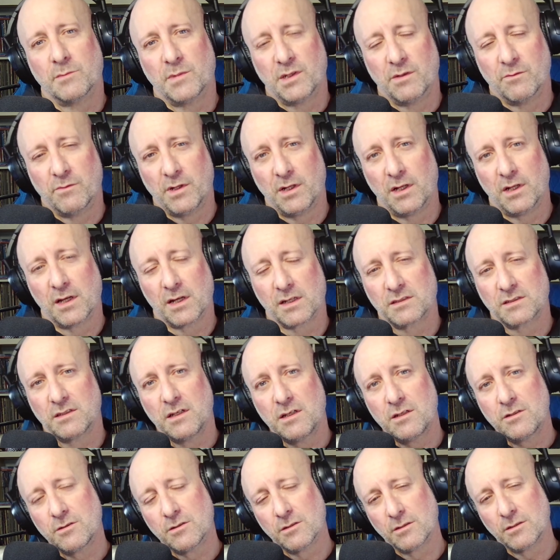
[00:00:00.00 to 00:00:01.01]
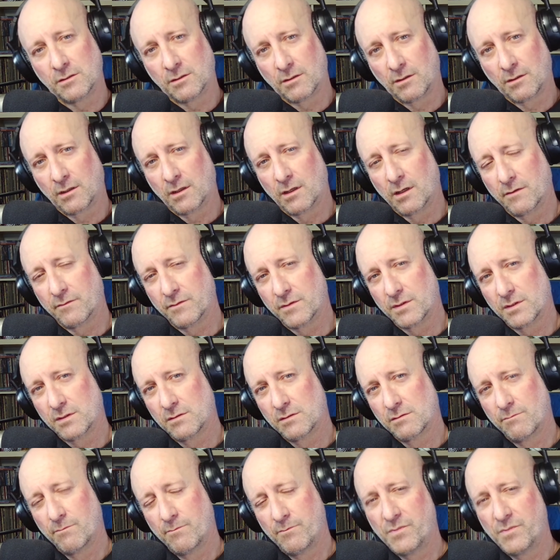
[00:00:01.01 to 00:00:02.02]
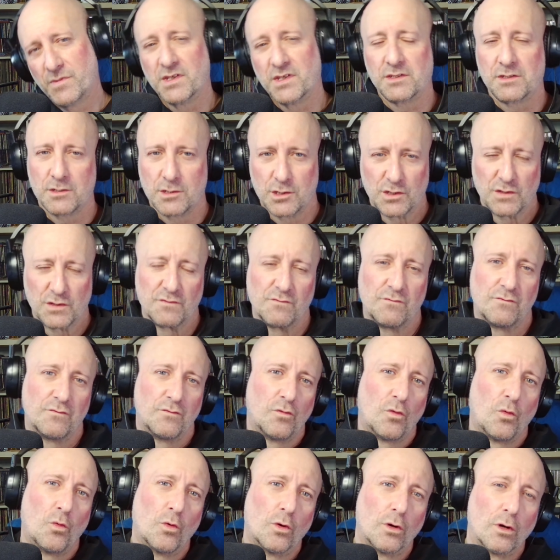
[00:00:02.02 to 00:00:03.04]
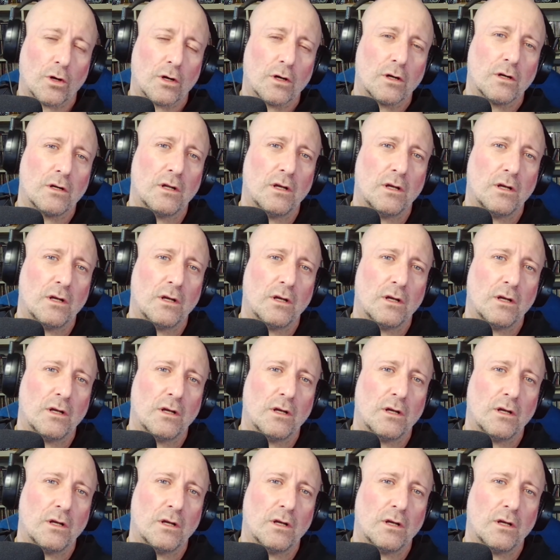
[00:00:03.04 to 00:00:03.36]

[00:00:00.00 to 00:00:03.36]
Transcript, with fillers: and relaxation in their lives. This is for